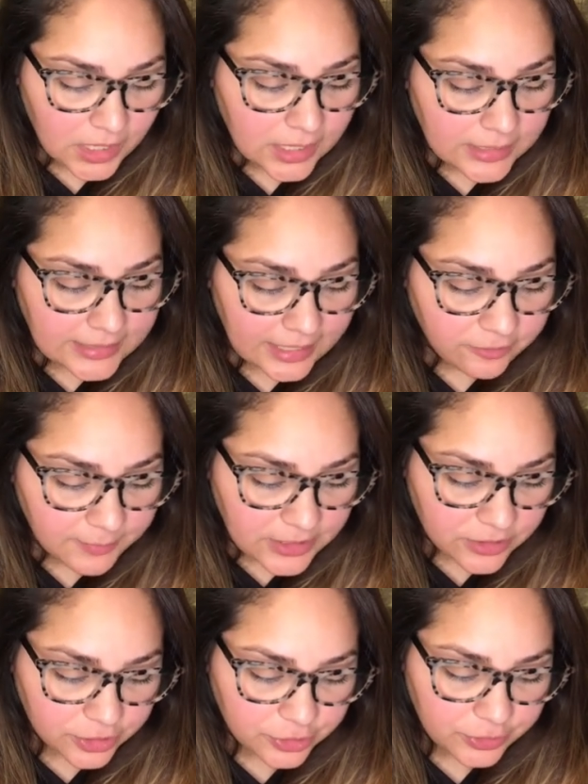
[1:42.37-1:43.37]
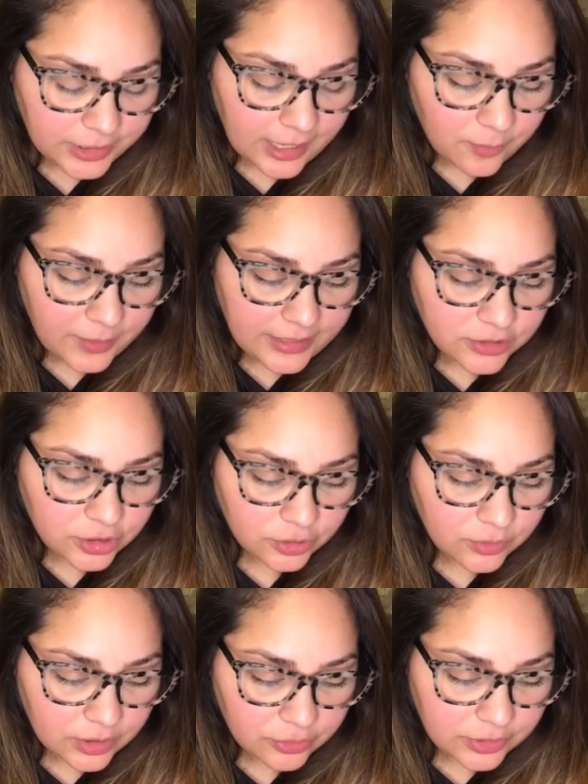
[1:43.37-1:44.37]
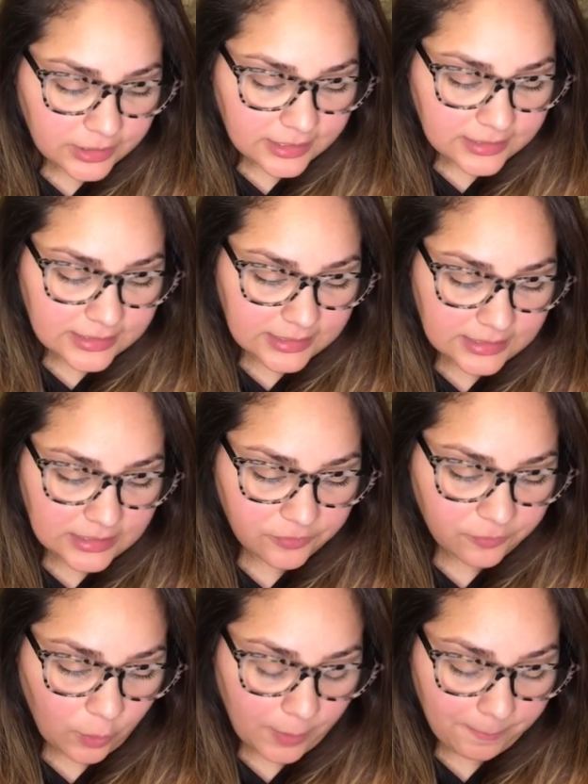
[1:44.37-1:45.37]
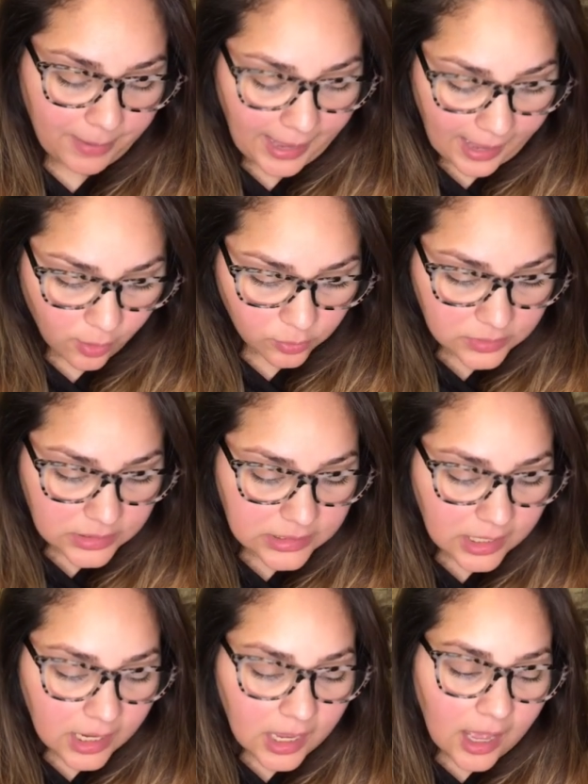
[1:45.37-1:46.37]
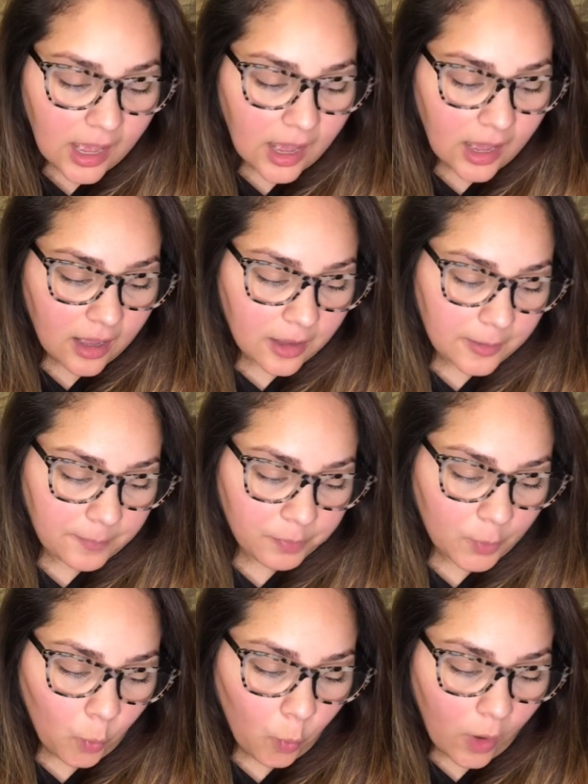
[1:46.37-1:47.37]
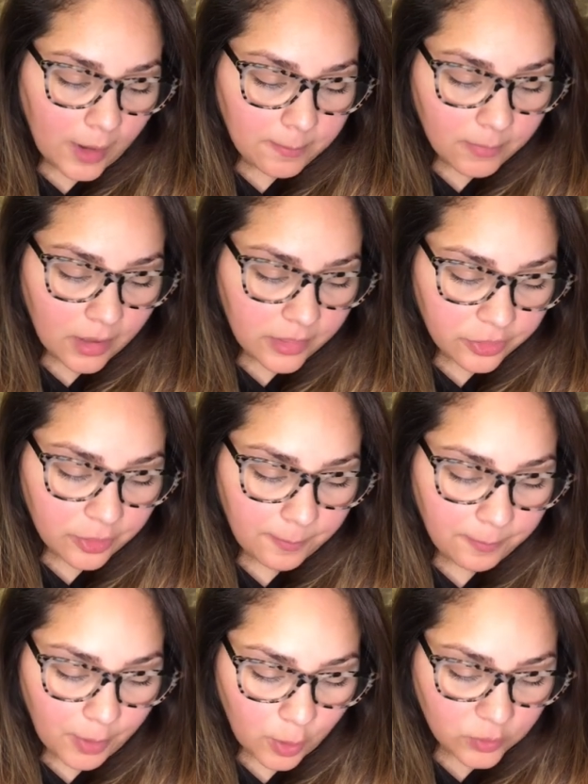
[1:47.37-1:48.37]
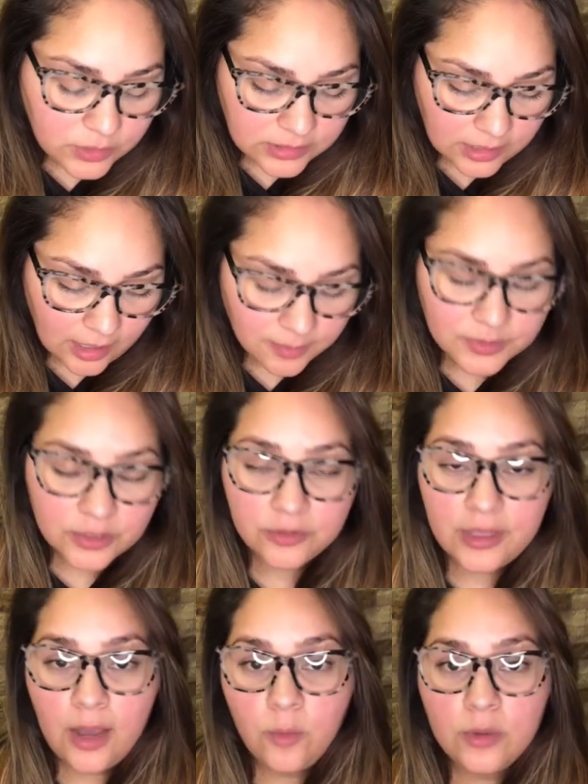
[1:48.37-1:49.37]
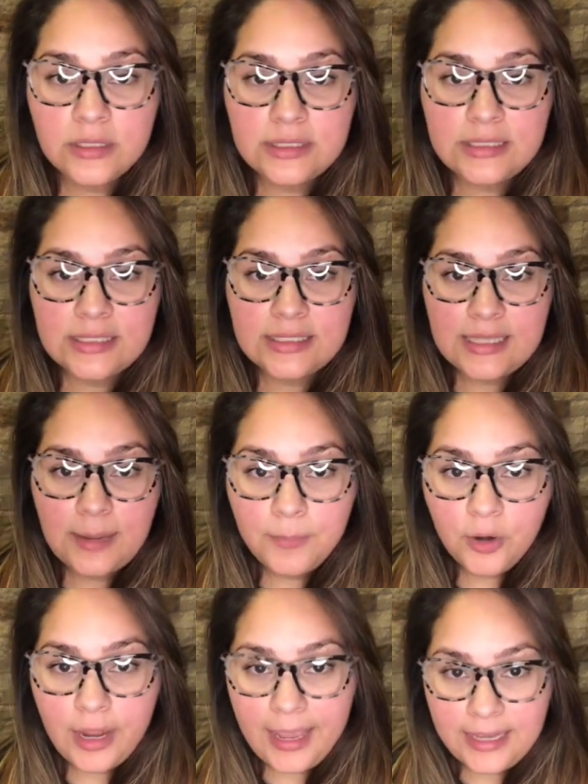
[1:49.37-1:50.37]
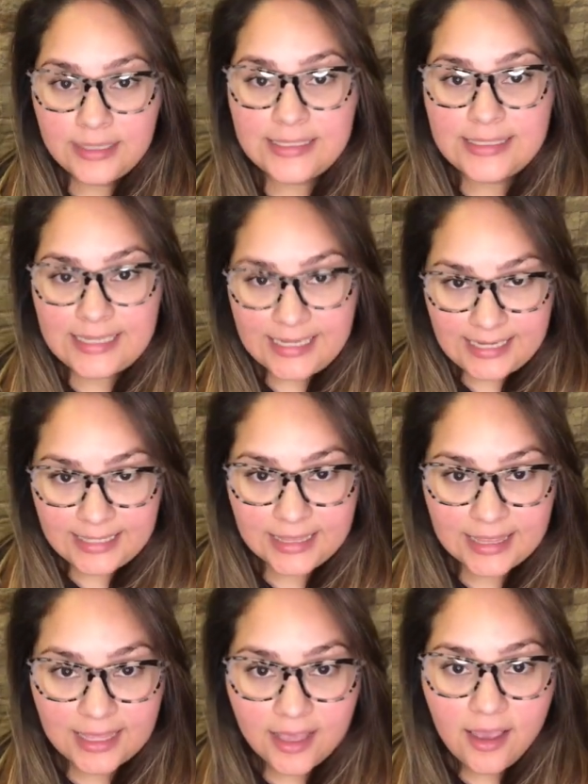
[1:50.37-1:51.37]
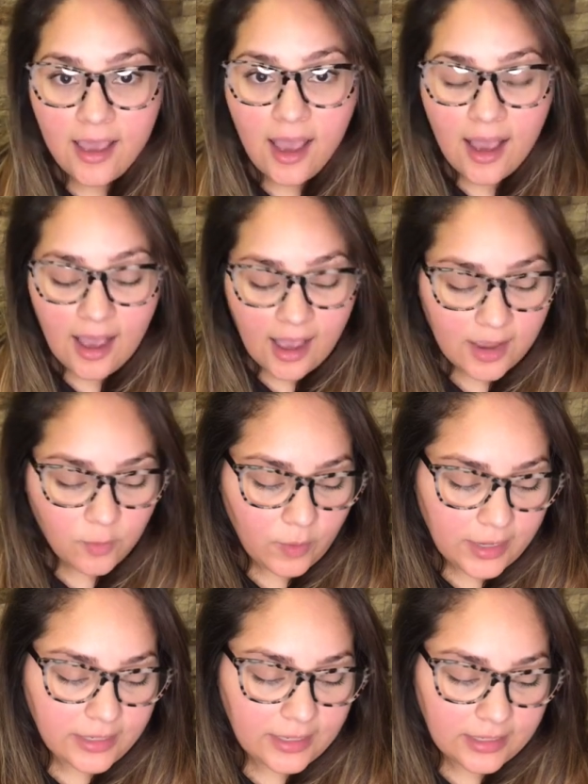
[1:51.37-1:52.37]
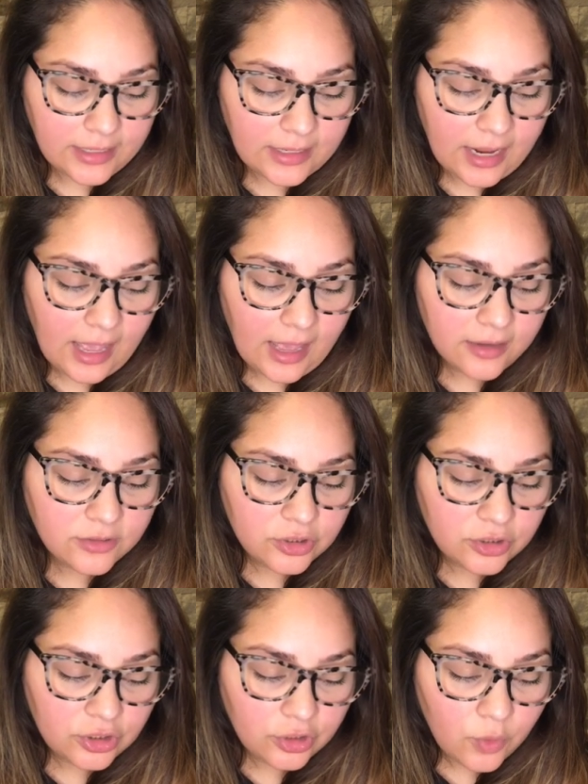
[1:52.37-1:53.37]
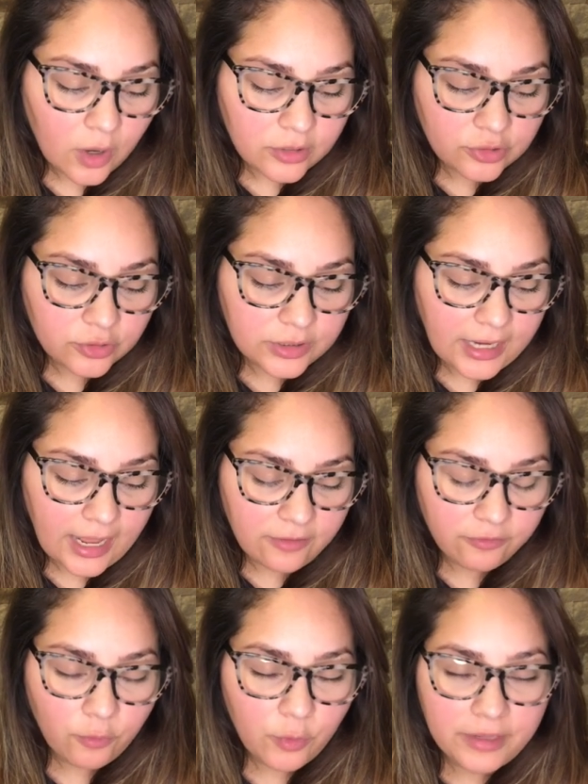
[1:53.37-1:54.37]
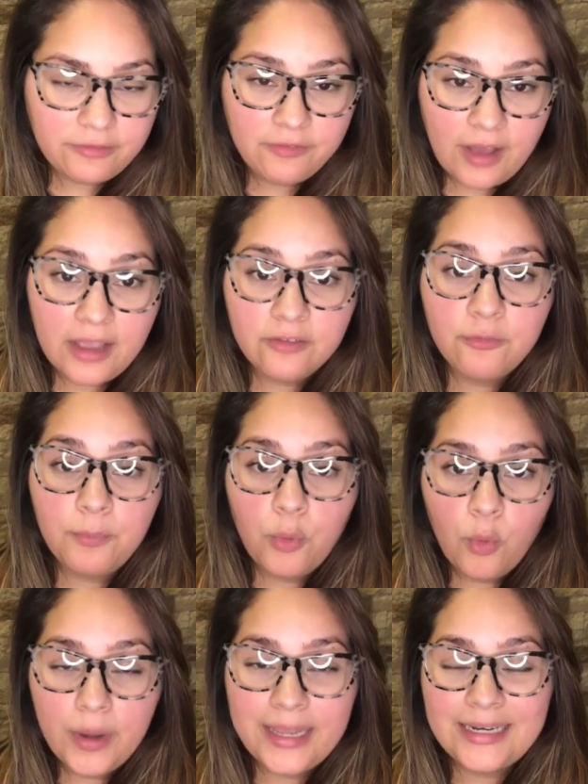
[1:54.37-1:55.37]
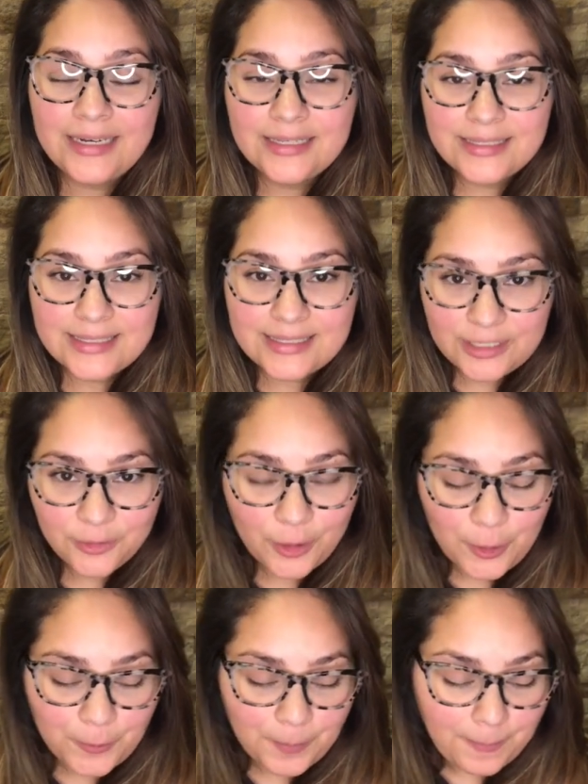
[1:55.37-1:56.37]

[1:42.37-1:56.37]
day of my surgery, I weighed 264 pounds. 1 month post-op, so that was December 18th, I weighed in at 245.0.